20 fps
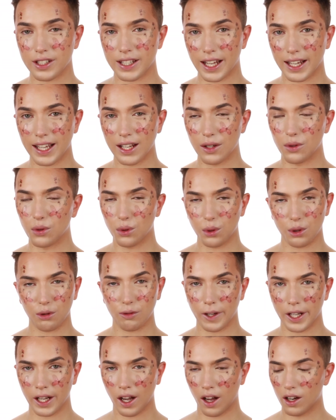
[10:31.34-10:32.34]
taking all
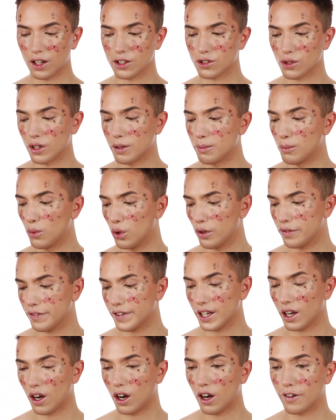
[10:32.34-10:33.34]
three colours on a
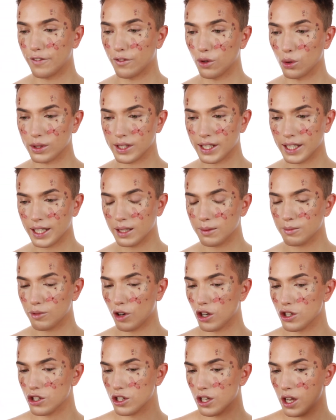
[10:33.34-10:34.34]
Morphe R14
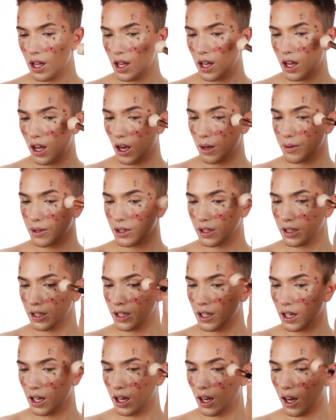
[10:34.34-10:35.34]
brush, I'm just going
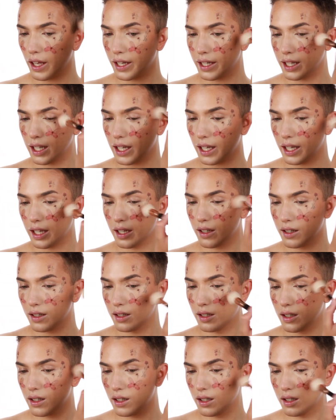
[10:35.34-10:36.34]
to lightly
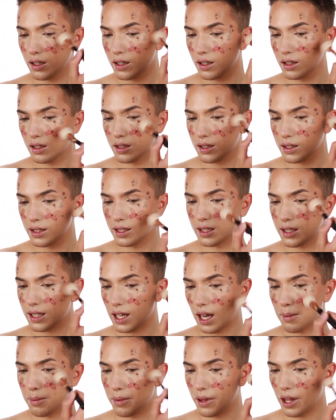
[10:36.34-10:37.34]

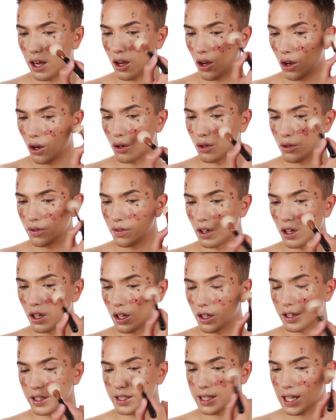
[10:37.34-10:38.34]
dab that over
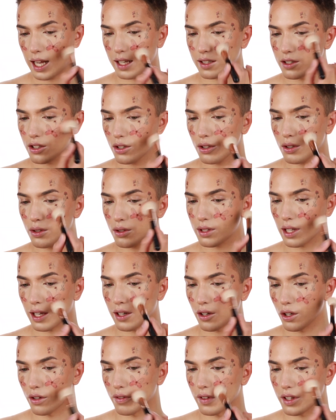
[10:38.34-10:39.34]
the tattoos and
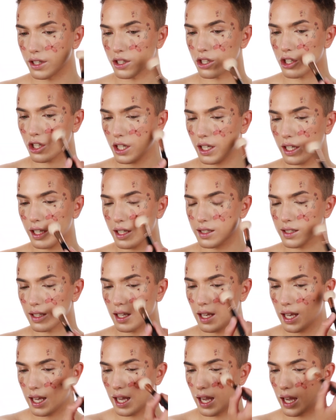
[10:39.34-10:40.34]
over the cheeks.
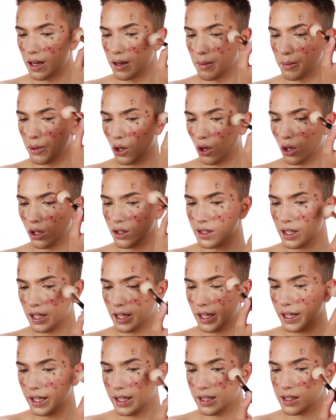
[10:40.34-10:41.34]
And because
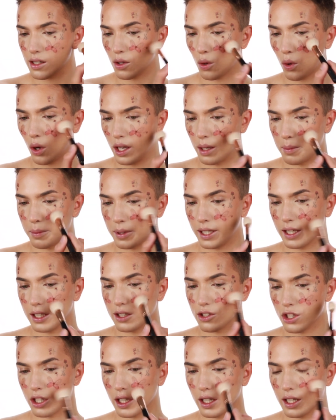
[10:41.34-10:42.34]
it is quite a
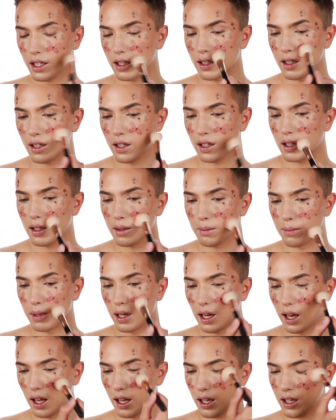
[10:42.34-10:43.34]
peachy
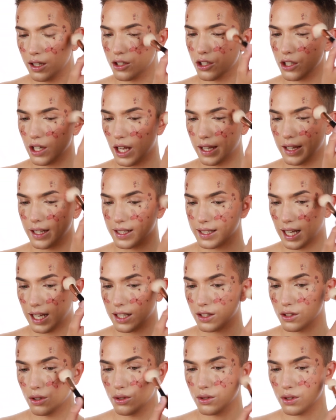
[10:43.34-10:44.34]
blush and the
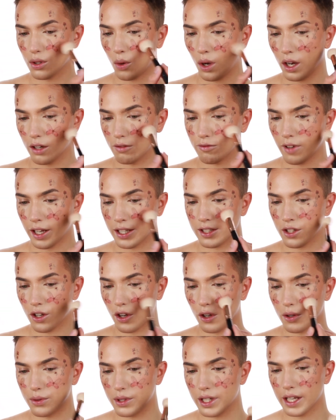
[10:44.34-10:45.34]
tattoos are quite red
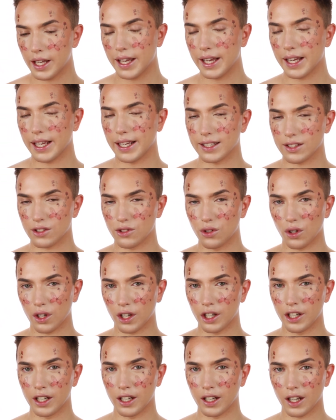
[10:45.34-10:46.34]
toned, it's not
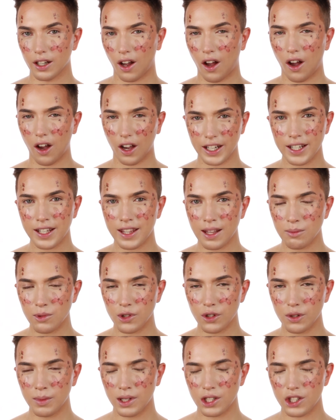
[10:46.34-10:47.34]
gonna hide them
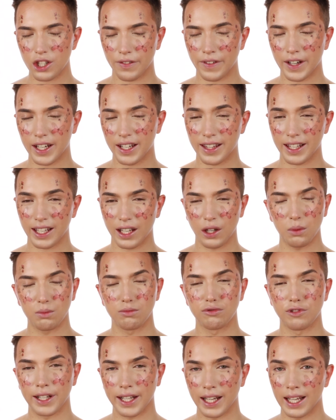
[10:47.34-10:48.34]
too much. If anything, it'll
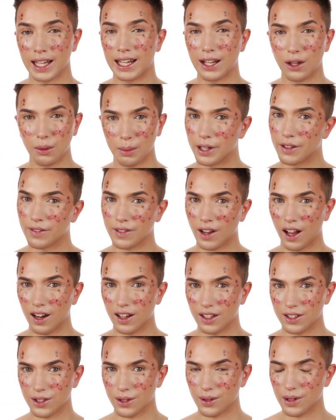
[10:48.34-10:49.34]
bring a little bit of colour
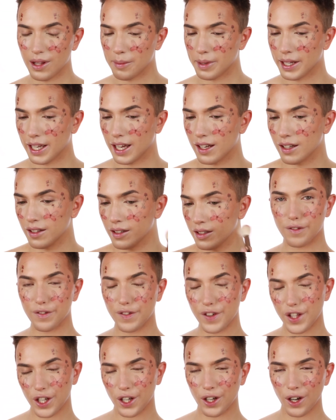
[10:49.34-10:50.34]
to them again.
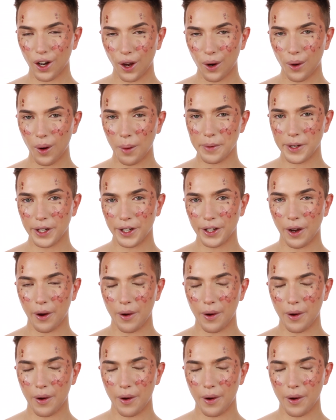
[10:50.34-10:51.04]
For the glow, I'm gonna go